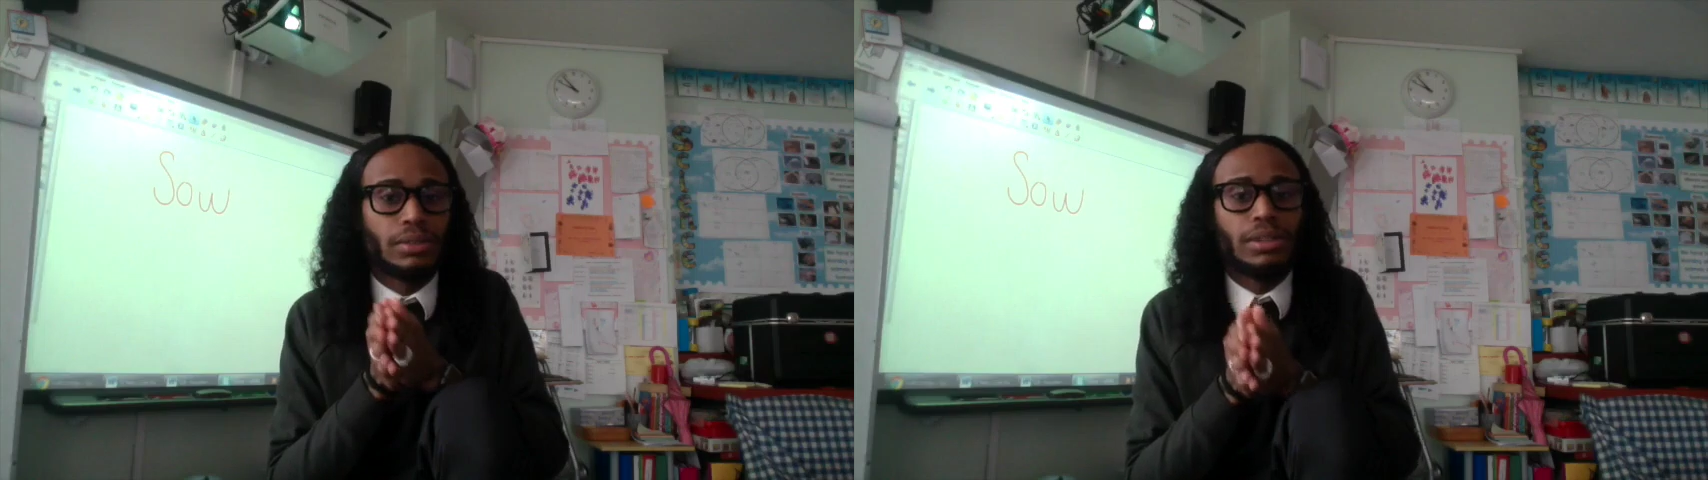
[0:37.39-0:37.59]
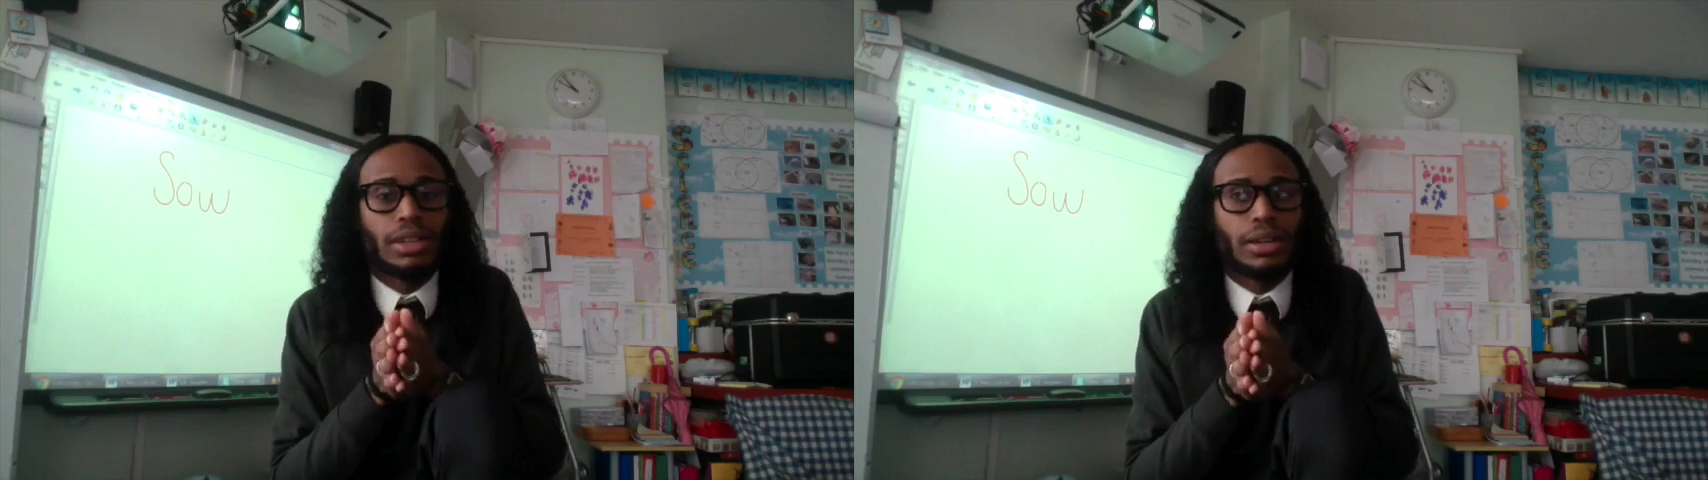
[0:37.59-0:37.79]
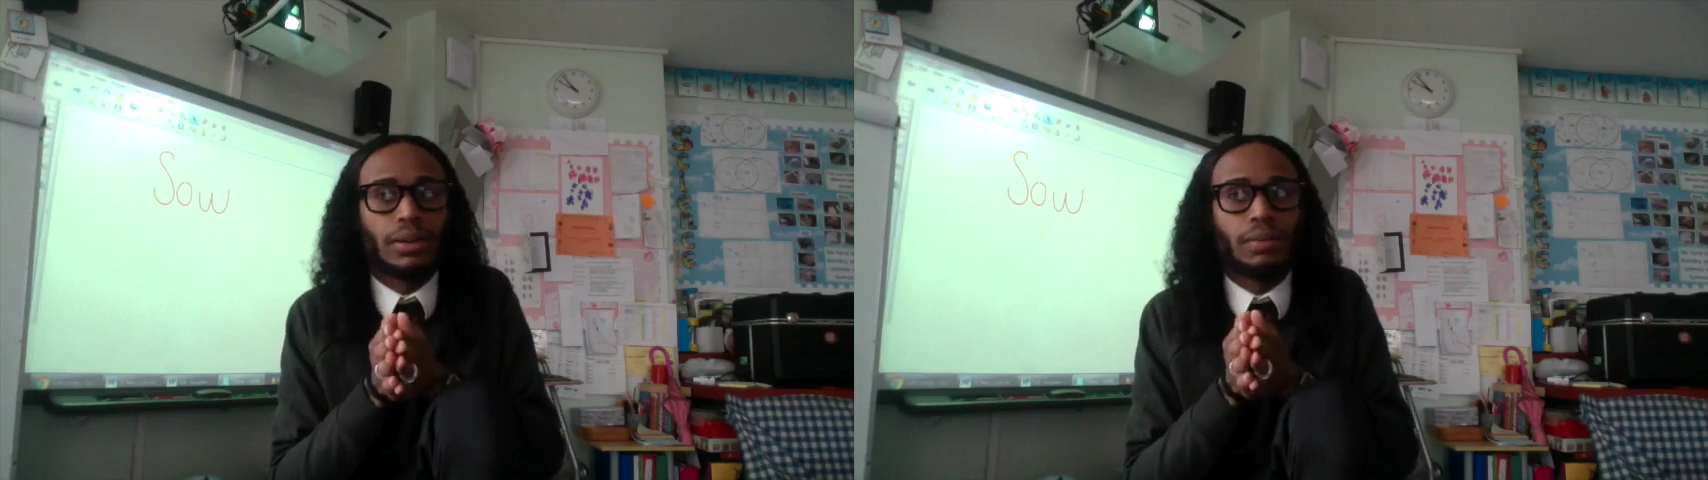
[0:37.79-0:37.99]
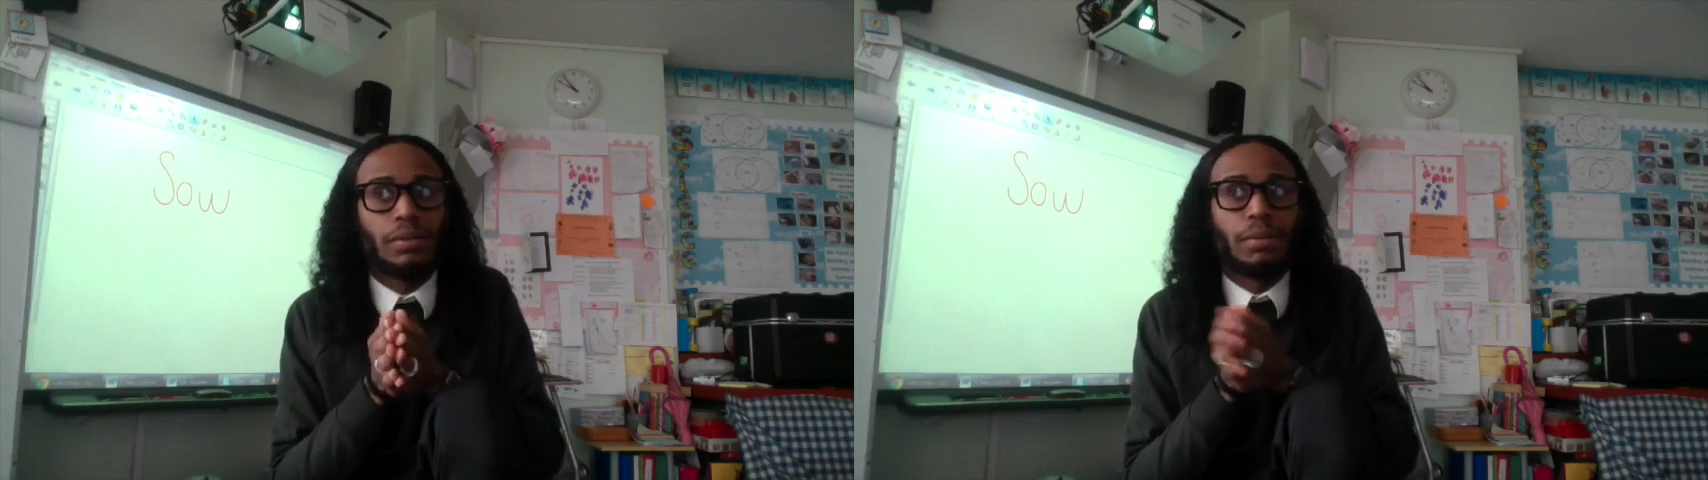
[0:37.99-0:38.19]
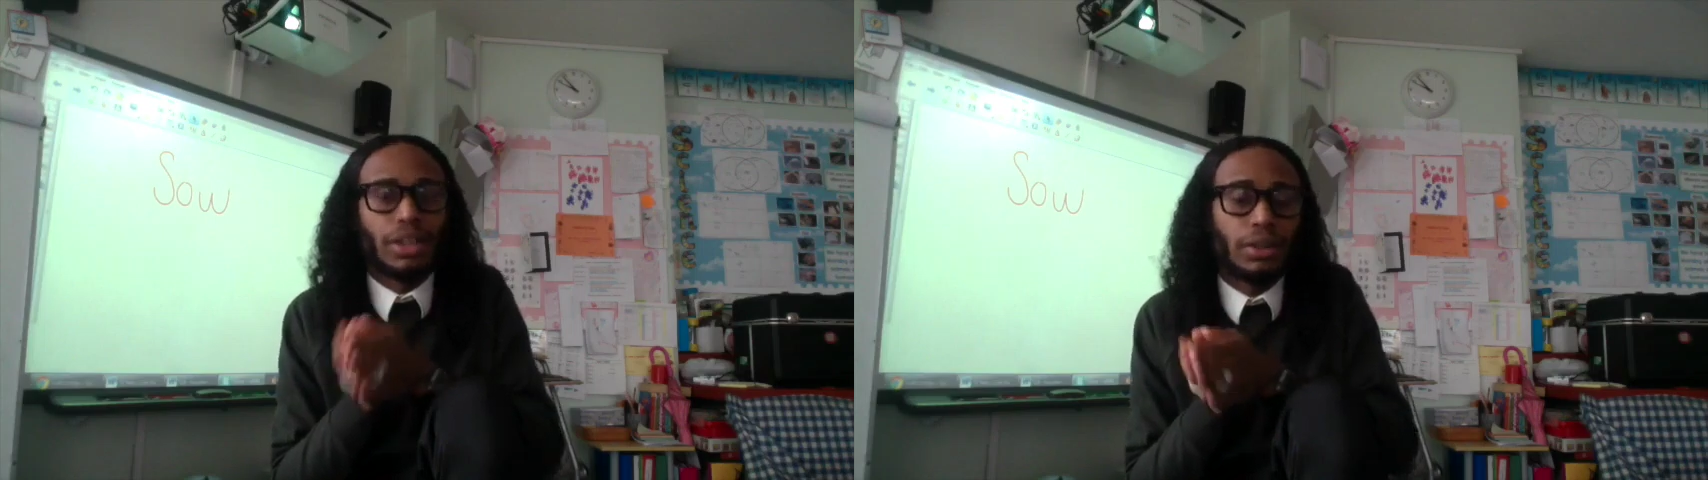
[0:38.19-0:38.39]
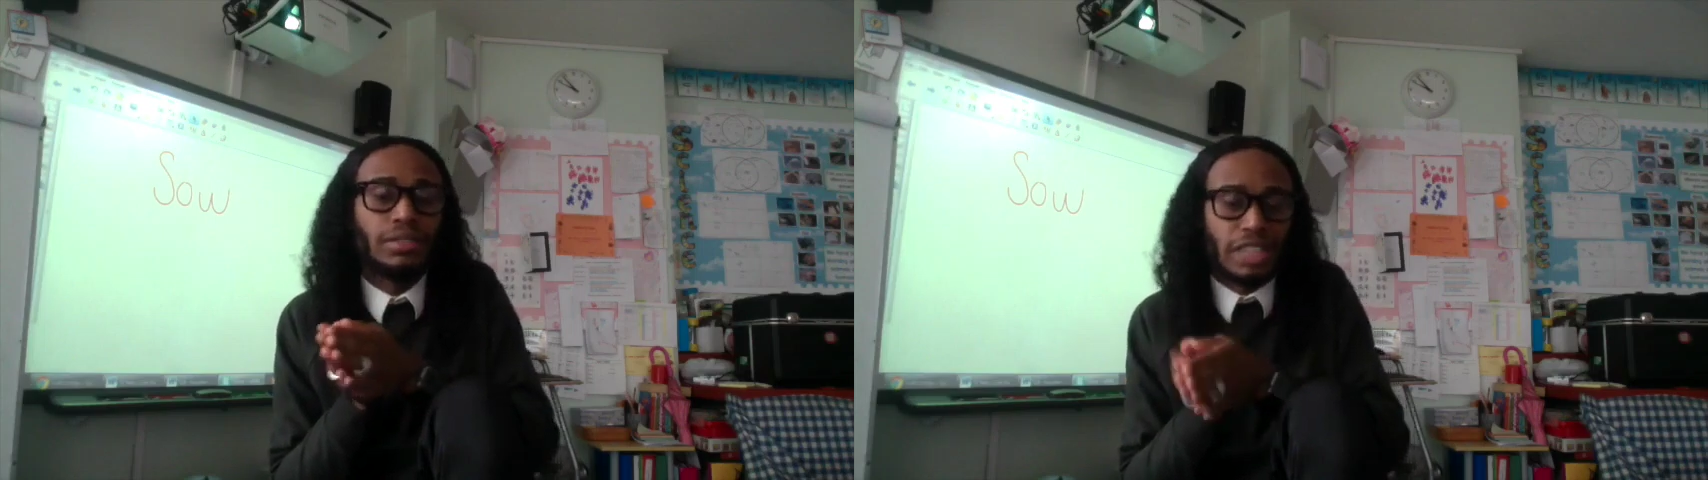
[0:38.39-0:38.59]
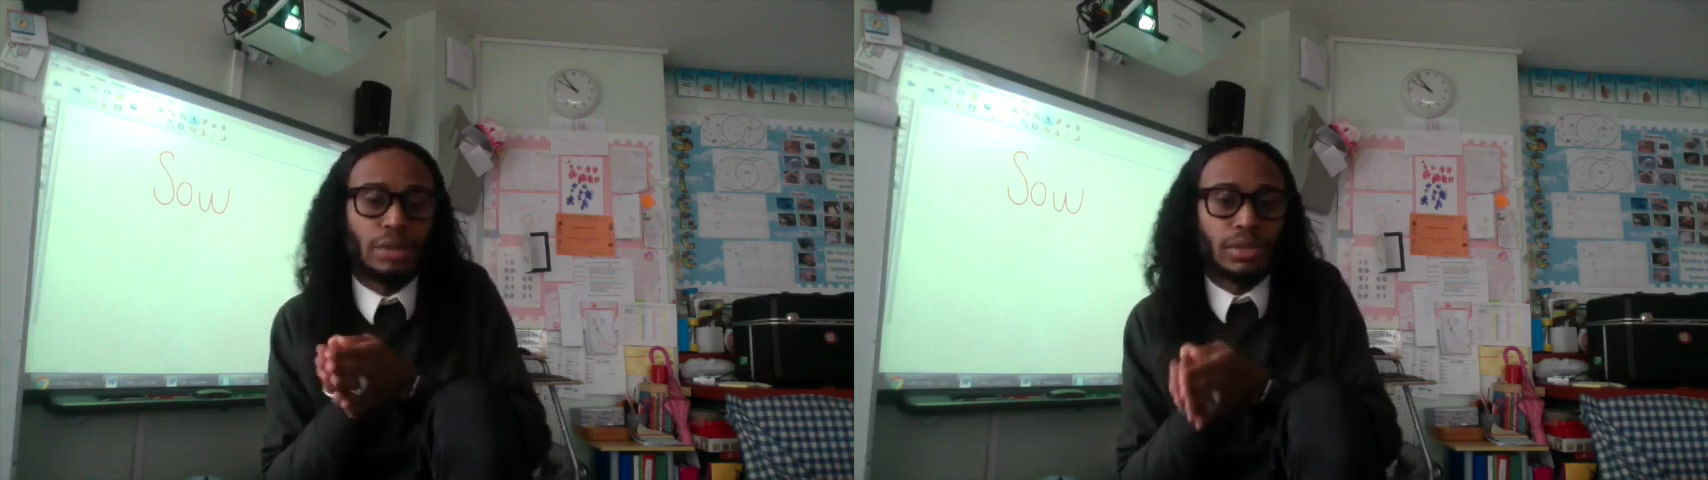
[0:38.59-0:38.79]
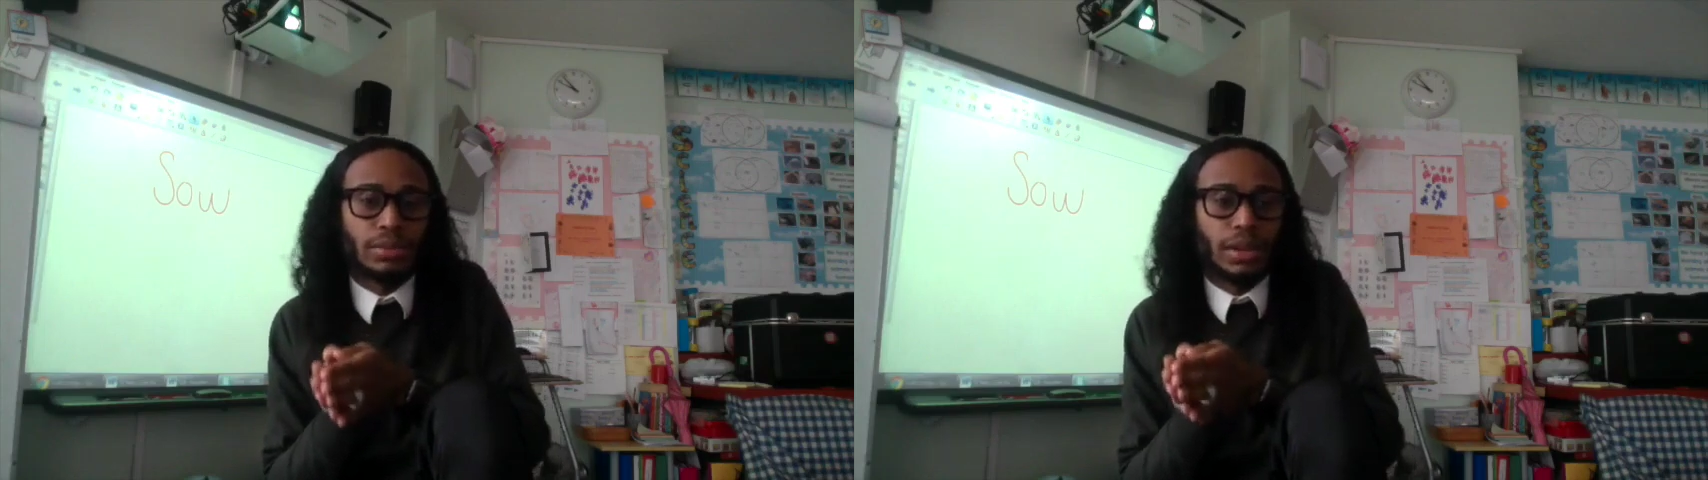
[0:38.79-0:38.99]
with my own
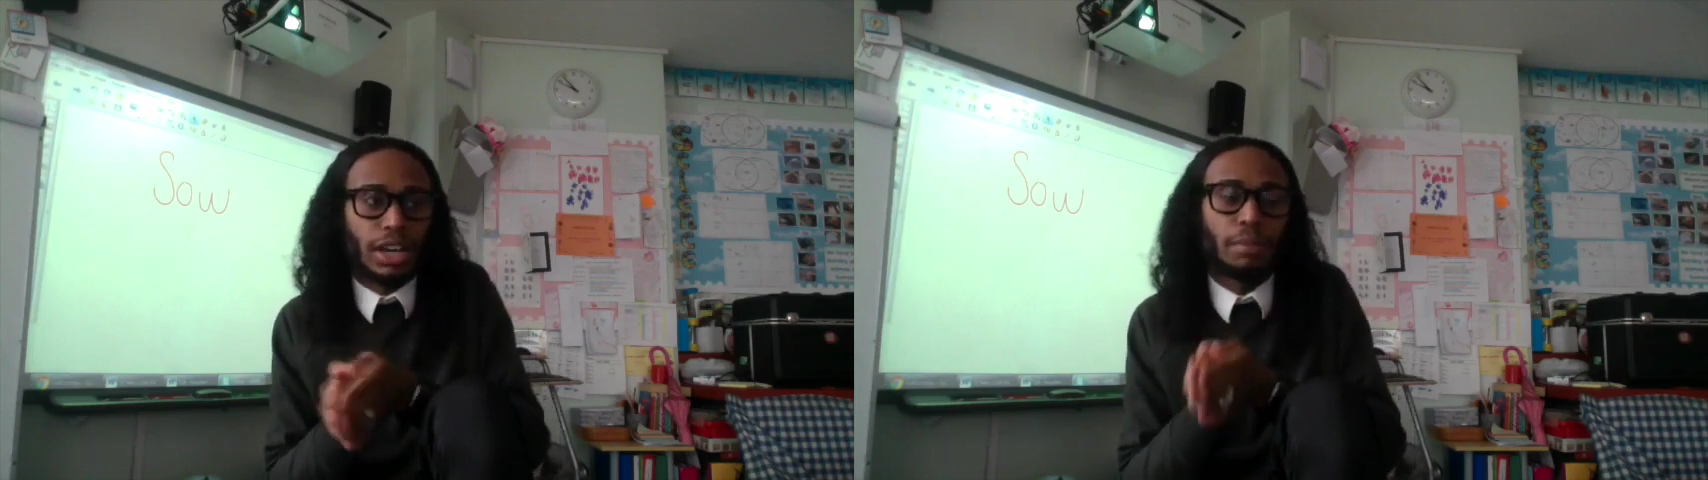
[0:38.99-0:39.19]
schemes of work and